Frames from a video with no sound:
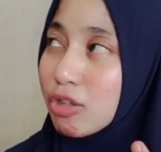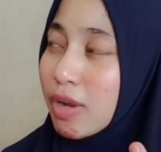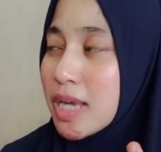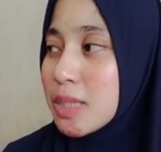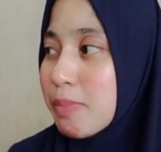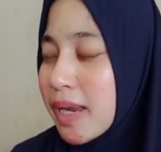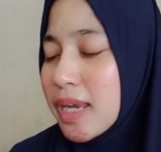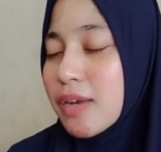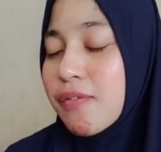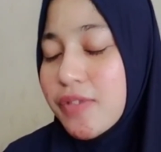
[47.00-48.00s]

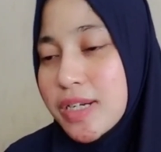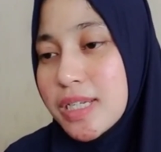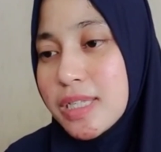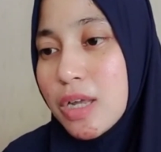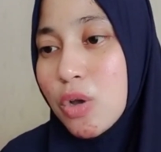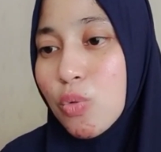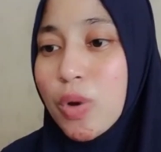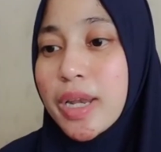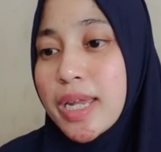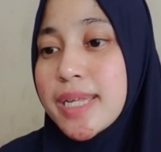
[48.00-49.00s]
explain first
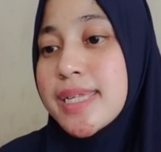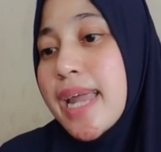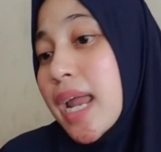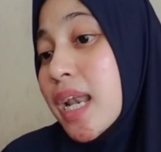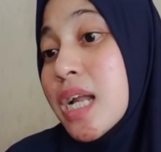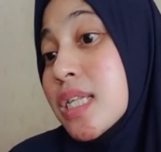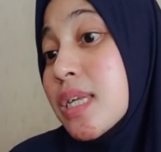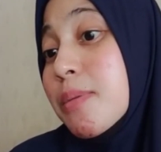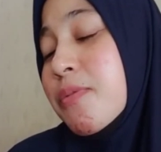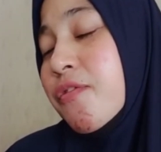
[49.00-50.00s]
what is an
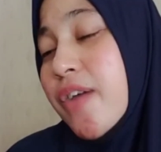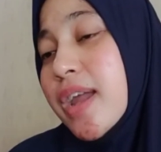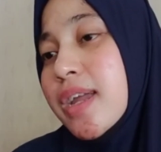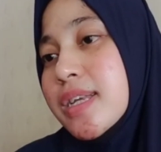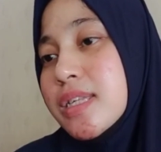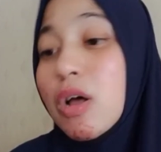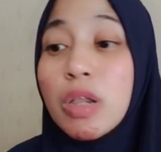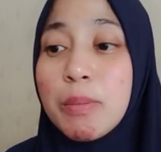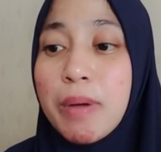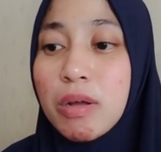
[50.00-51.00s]
artifact is all
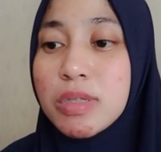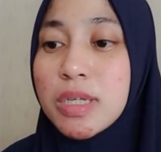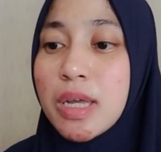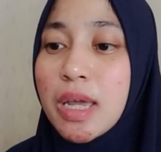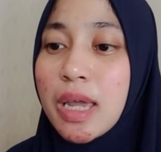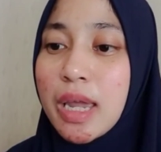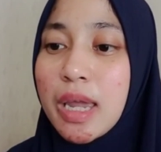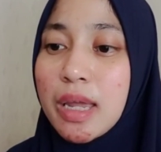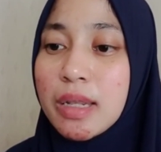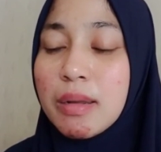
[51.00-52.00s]
about,
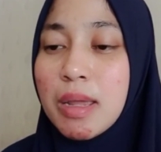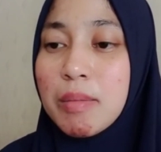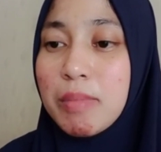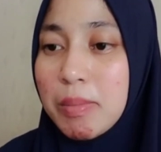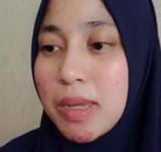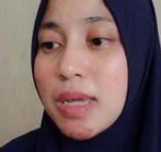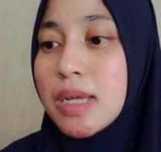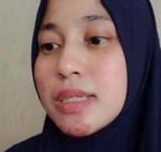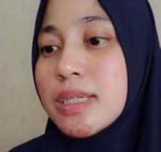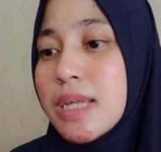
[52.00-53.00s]
and
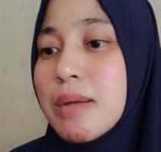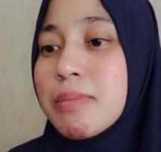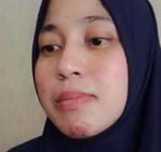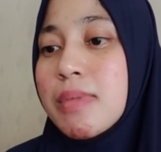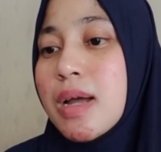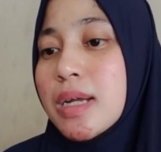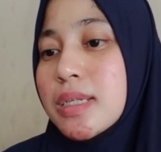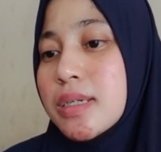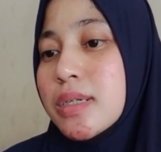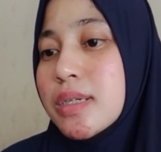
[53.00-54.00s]
maybe some
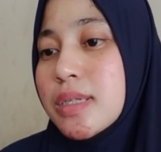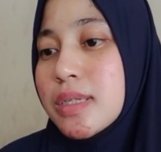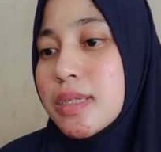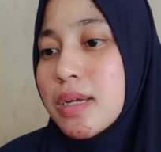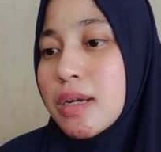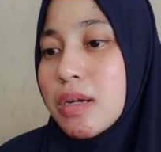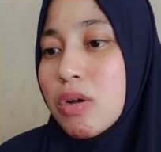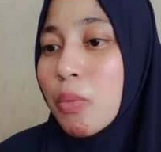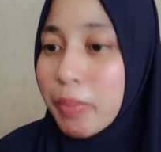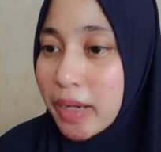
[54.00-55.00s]
others
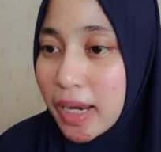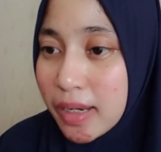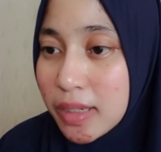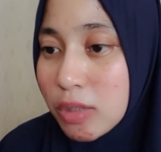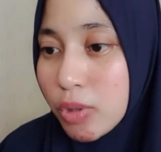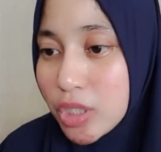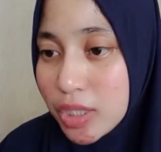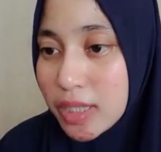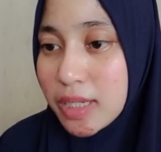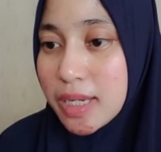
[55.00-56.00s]
open-ended
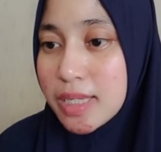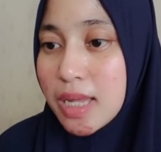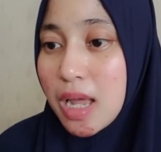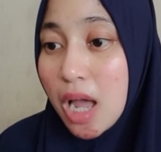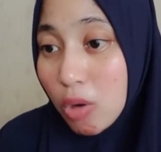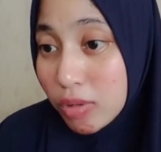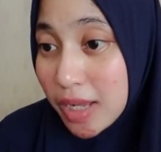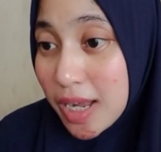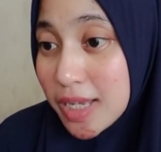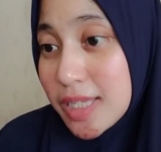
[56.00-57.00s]
question is, how
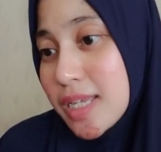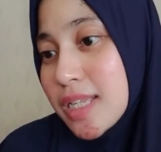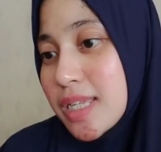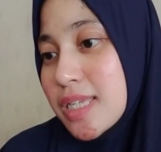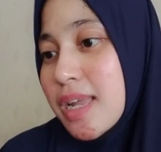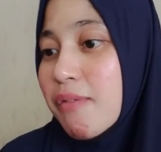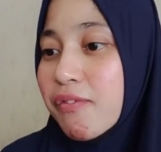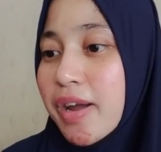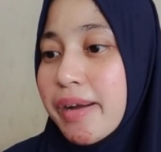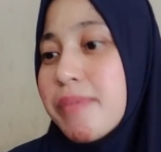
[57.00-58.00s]
does this
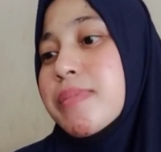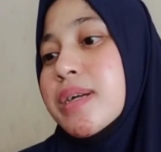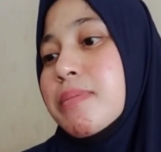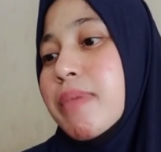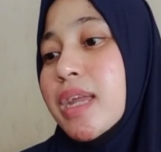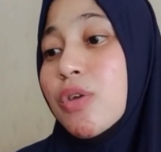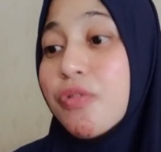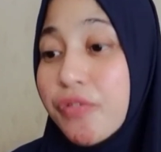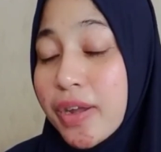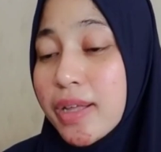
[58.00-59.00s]
environment make you
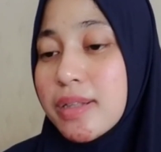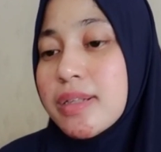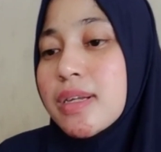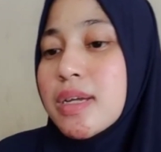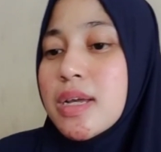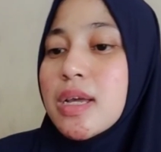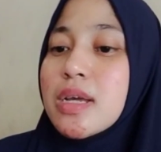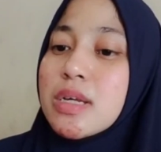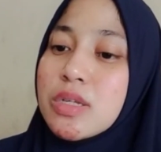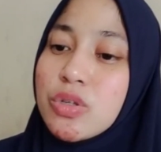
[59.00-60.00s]
feel?
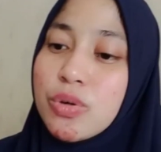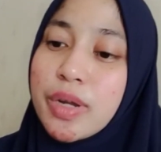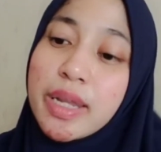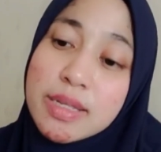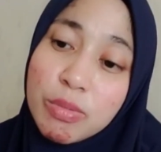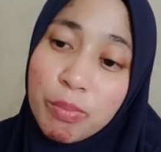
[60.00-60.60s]
So it is